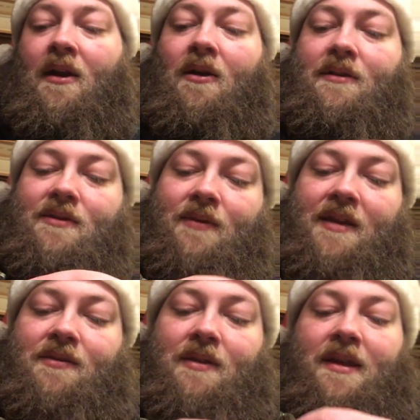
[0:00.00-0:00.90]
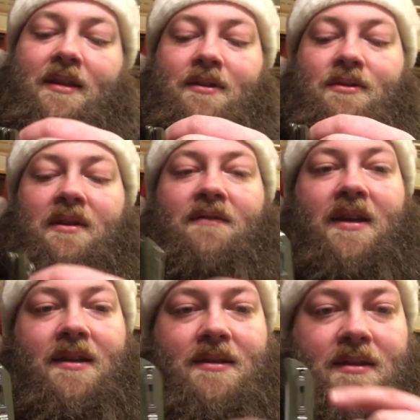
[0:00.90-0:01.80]
Also, I do like, you do have
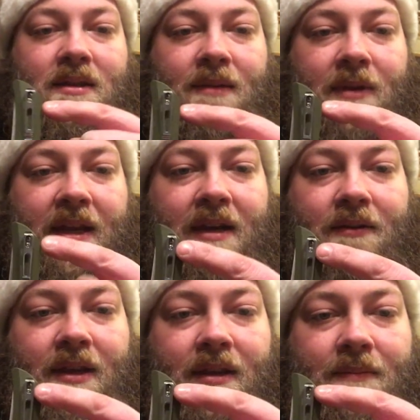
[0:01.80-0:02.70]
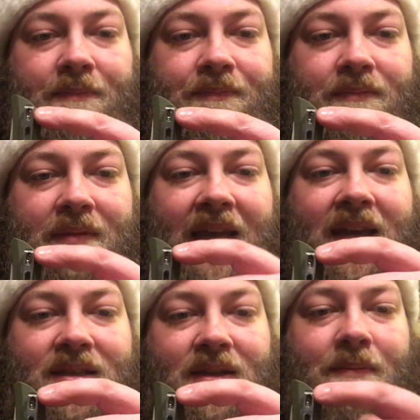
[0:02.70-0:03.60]
that deep
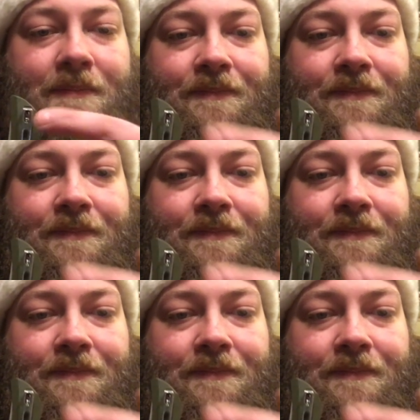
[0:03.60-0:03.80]
carry-esque,